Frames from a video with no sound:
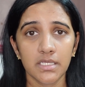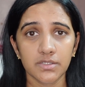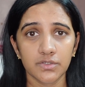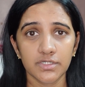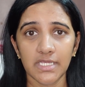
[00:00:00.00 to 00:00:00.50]

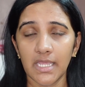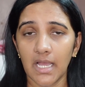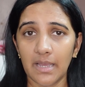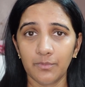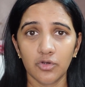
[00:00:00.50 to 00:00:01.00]
So today
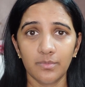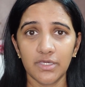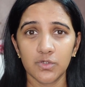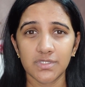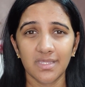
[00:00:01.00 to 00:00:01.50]
I'm going to be
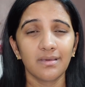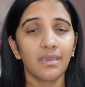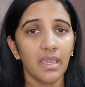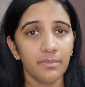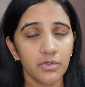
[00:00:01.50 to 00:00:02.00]
using the
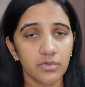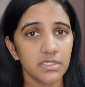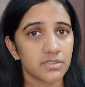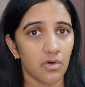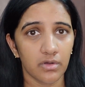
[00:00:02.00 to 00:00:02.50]

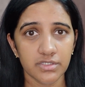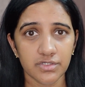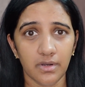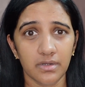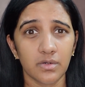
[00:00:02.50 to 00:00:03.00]
K-Beauty's orange
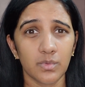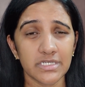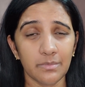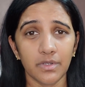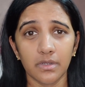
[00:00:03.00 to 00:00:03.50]
corrector, which
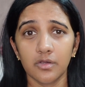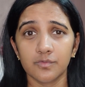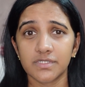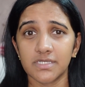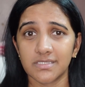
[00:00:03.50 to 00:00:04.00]
I'm really
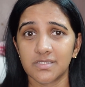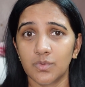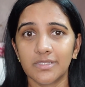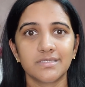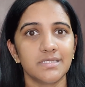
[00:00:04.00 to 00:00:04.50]
obsessed
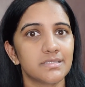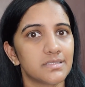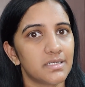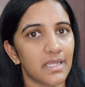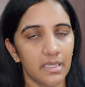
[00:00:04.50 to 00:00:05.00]
with since
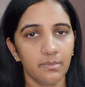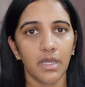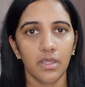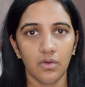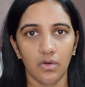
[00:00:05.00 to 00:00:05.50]
the time
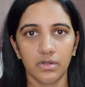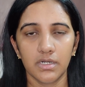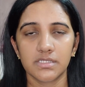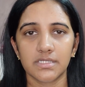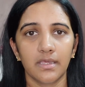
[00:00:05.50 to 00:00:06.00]
I got
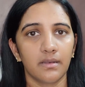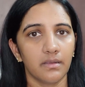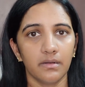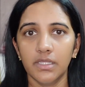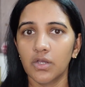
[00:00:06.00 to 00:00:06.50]
it. It's like
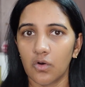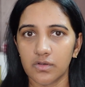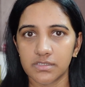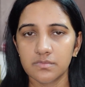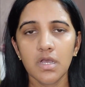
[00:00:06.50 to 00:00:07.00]
really
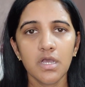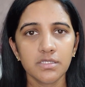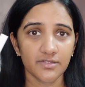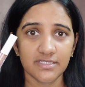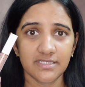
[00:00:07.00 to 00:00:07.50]
awesome.
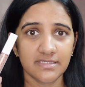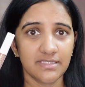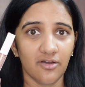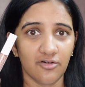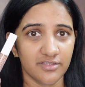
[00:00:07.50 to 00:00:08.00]
So this is
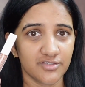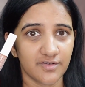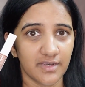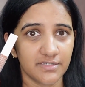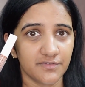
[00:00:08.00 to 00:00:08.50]
the orange
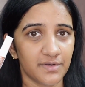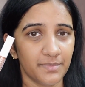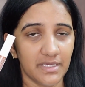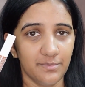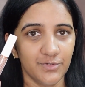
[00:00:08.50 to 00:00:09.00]
corrector from
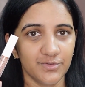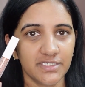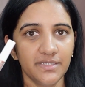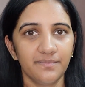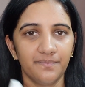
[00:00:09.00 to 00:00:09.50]

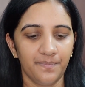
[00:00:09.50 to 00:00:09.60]
K-Beauty.